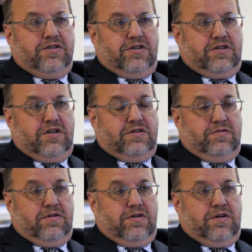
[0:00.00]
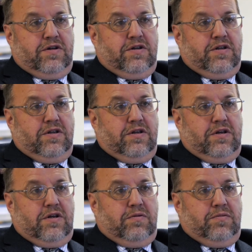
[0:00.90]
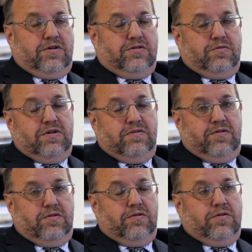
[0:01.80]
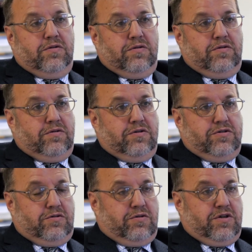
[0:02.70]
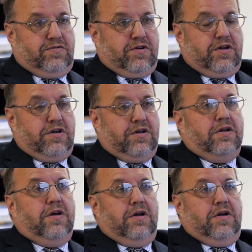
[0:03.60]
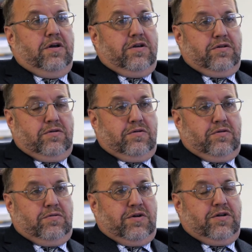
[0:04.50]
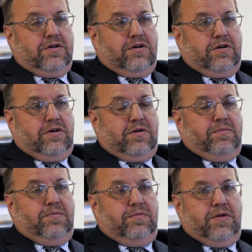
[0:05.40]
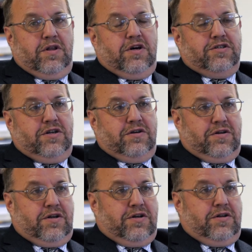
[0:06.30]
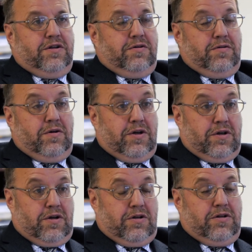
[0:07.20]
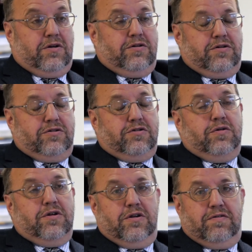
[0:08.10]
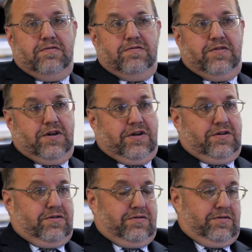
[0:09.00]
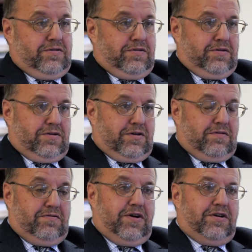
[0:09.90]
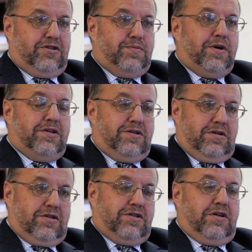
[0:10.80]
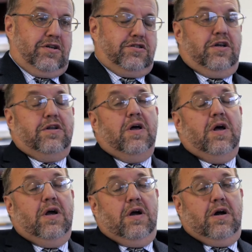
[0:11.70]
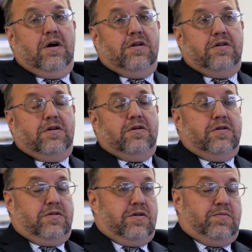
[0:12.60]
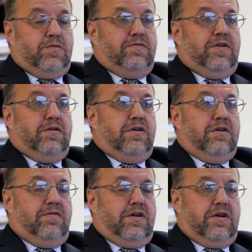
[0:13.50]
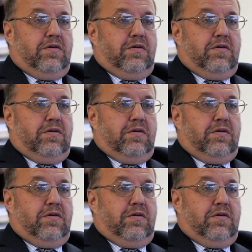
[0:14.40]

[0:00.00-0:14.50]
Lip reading: successful, and because we have no storage for grain, so we can cut a large area of grain and store it in a very confined space to a certain extent, and it gets moved down here very